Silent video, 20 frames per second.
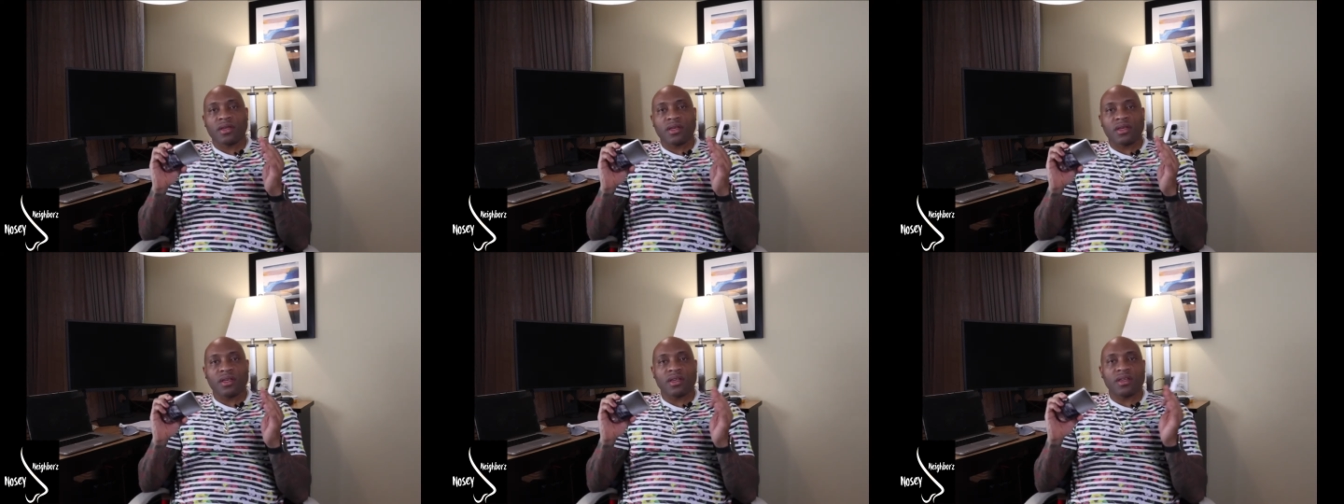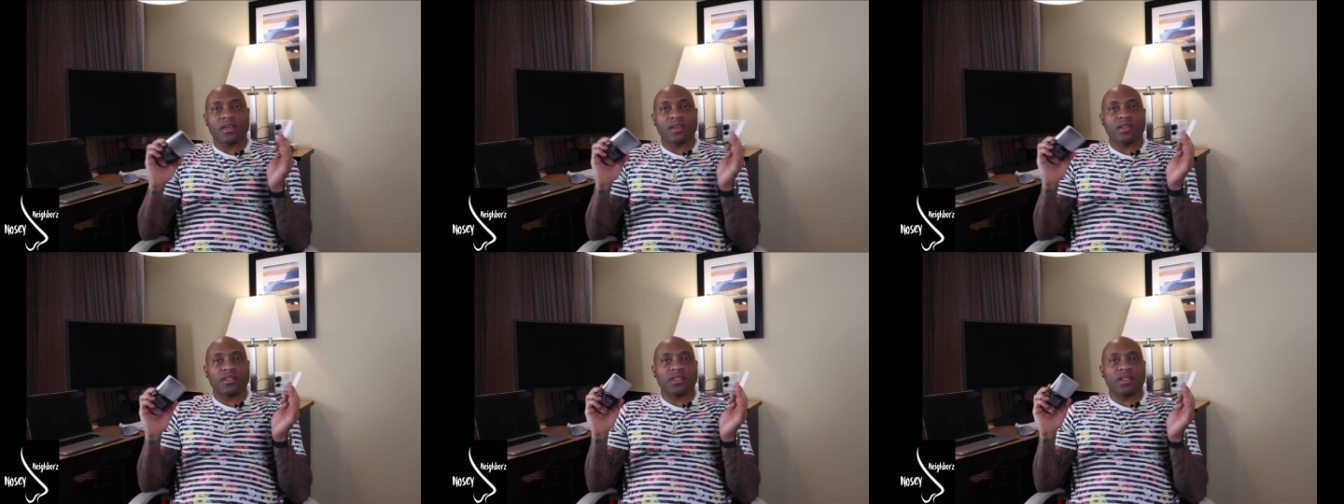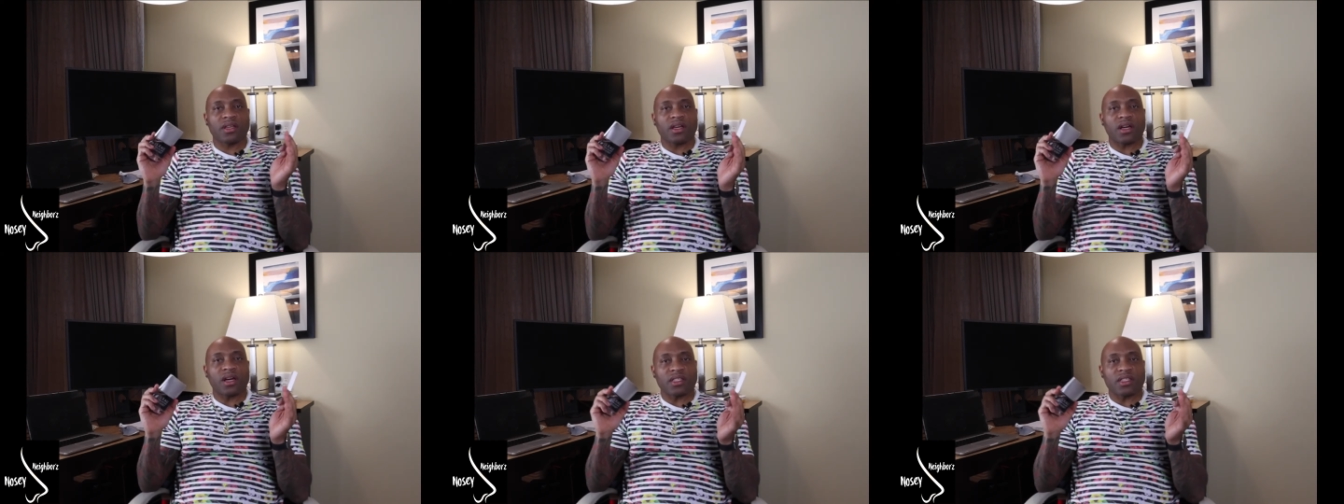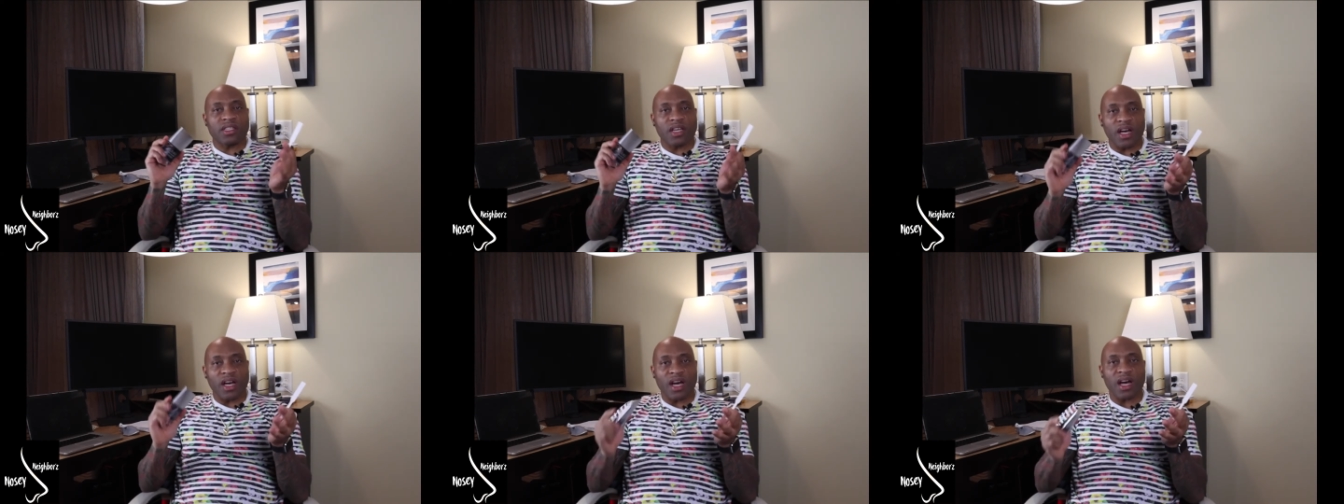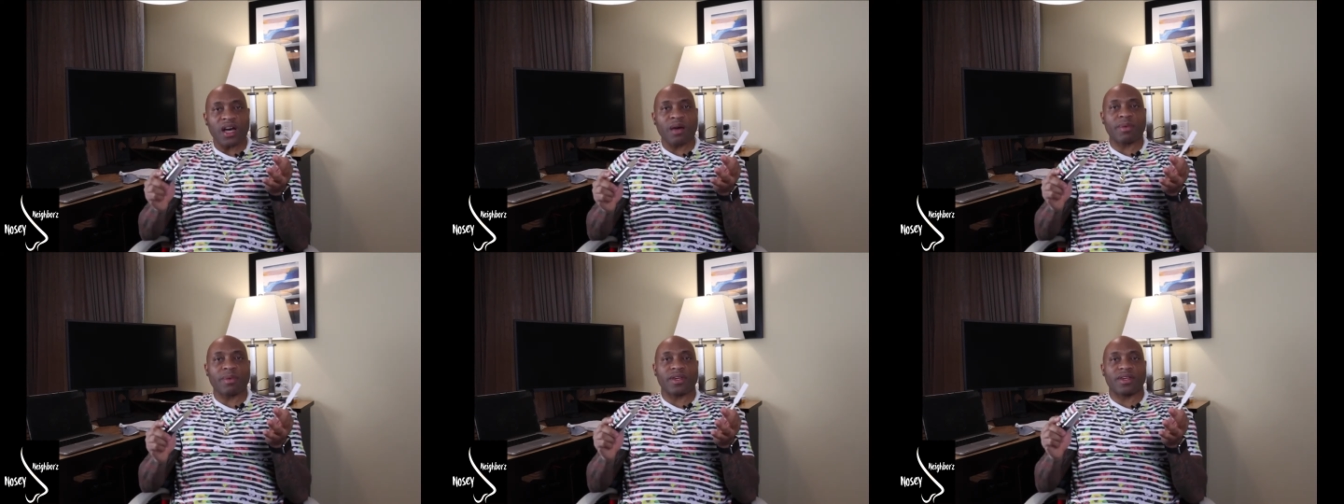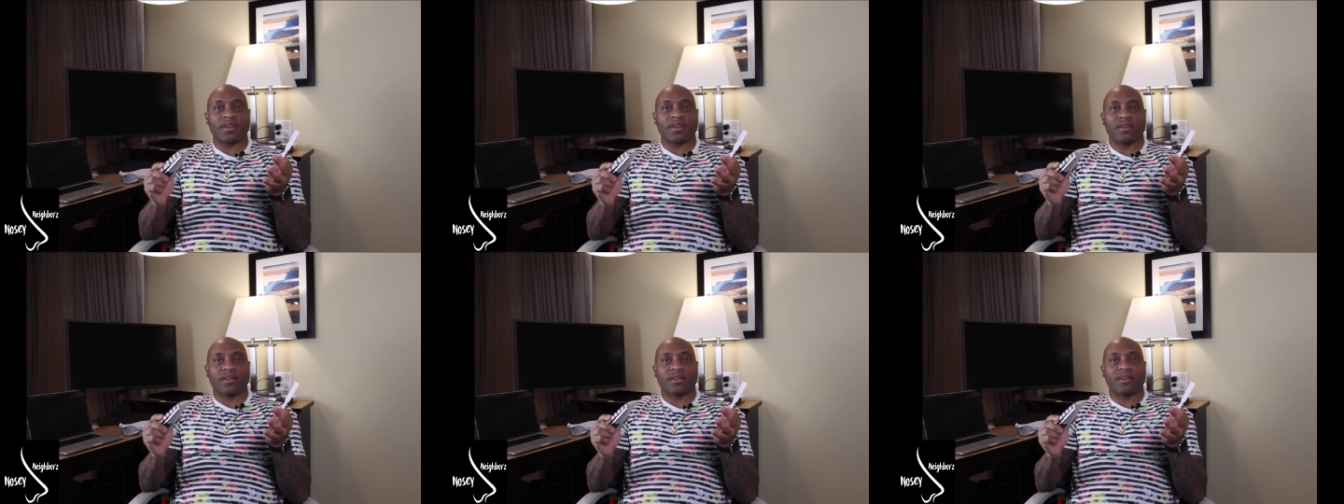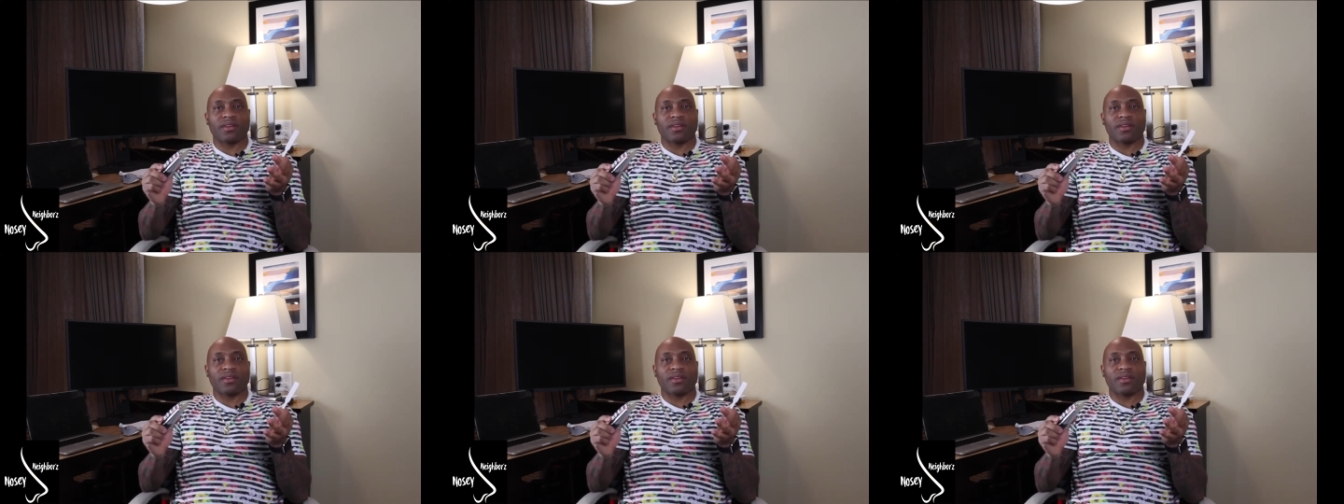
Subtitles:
is atomic,